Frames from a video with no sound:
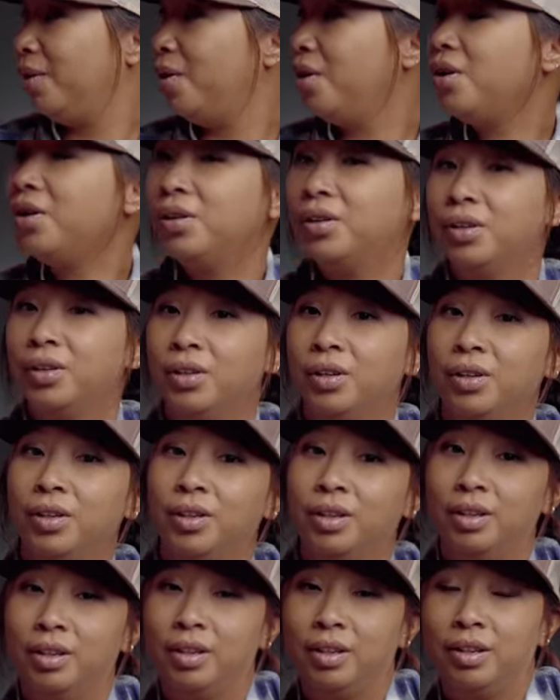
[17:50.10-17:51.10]

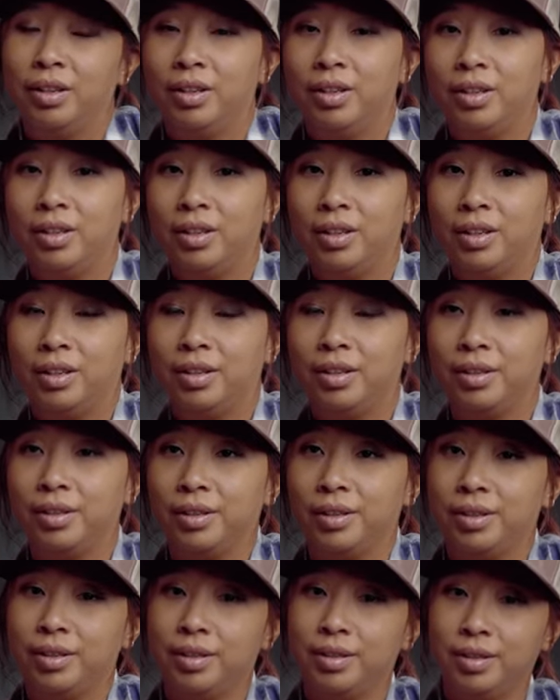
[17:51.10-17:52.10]

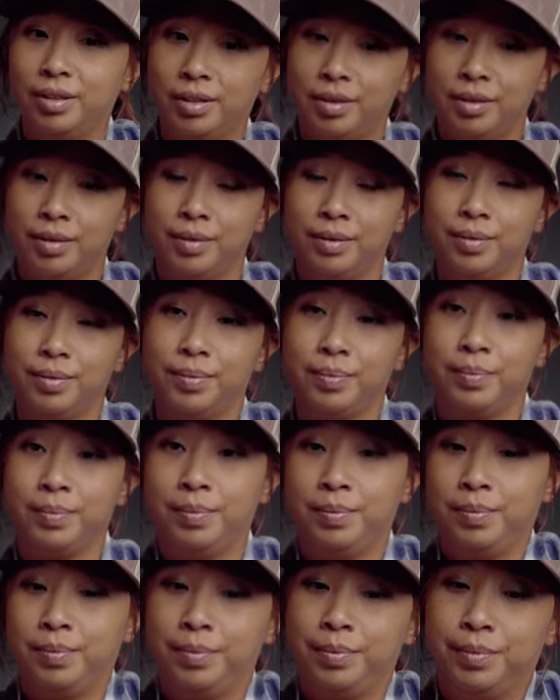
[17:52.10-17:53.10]

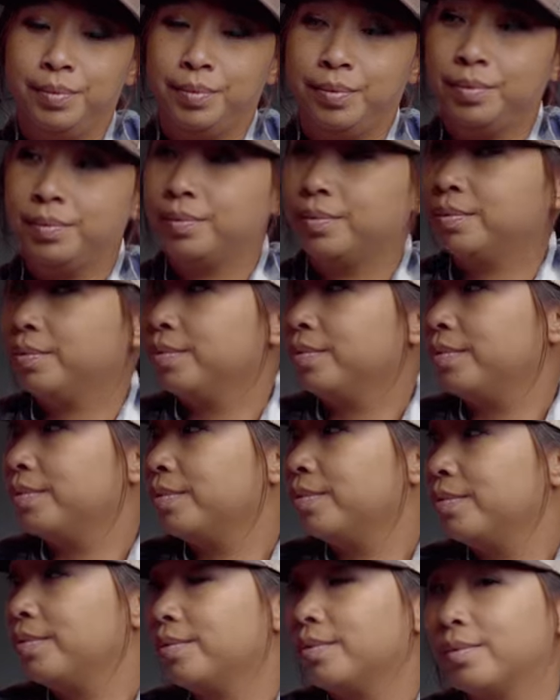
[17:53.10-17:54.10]

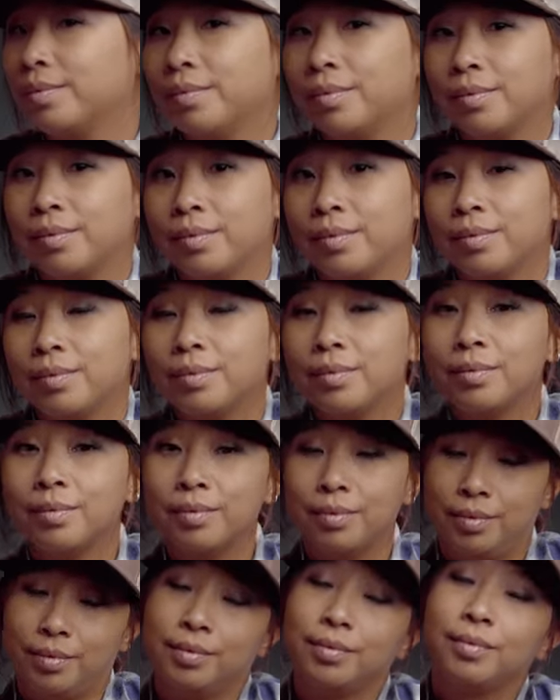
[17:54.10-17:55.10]

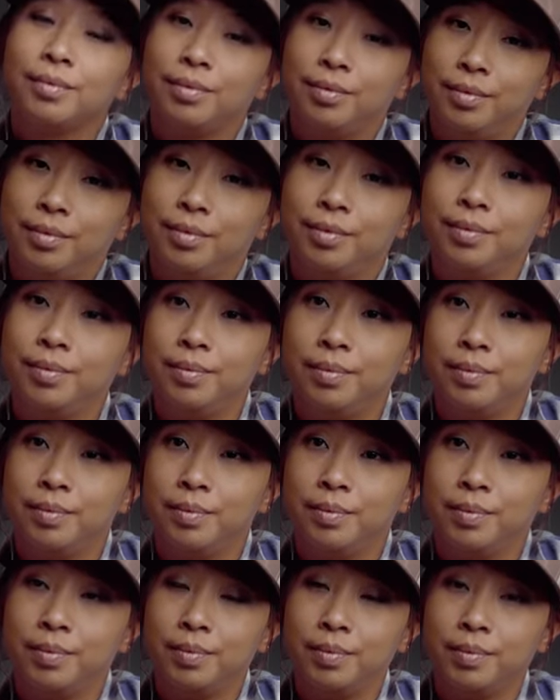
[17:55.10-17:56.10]

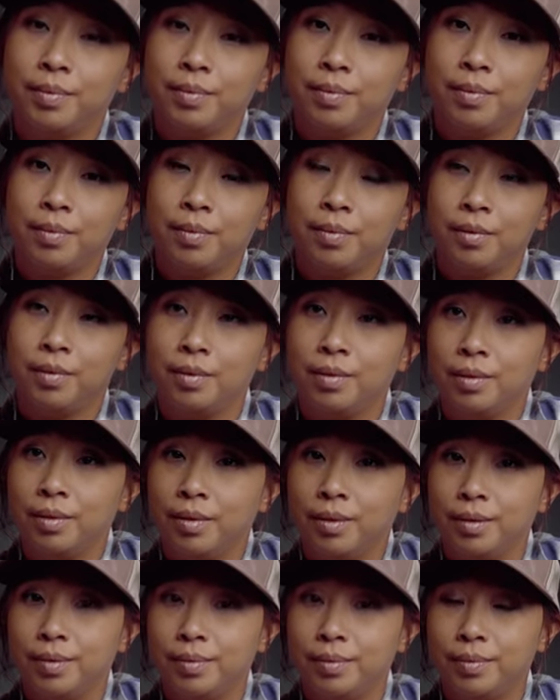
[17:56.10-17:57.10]

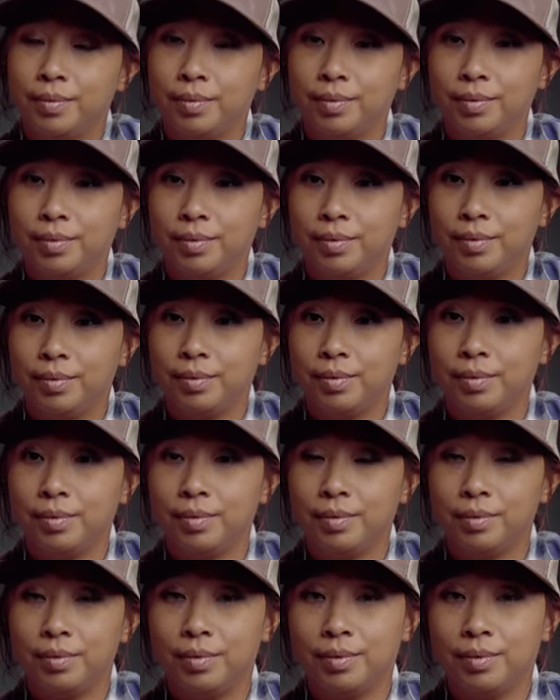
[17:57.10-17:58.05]
(not speaking)